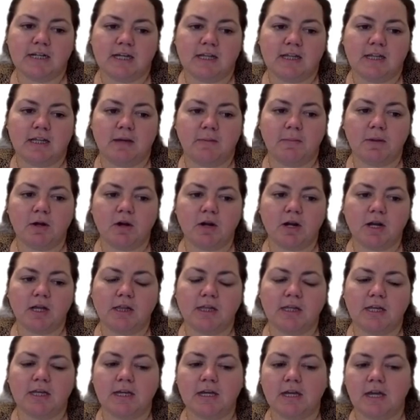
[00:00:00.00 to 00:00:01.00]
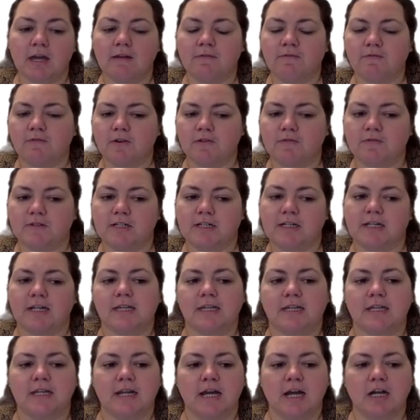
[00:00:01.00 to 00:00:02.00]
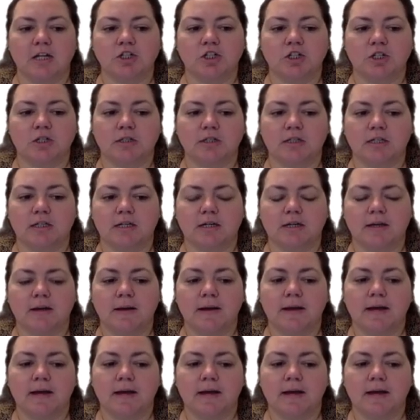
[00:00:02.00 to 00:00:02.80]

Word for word: in the American League and 15 in the National League.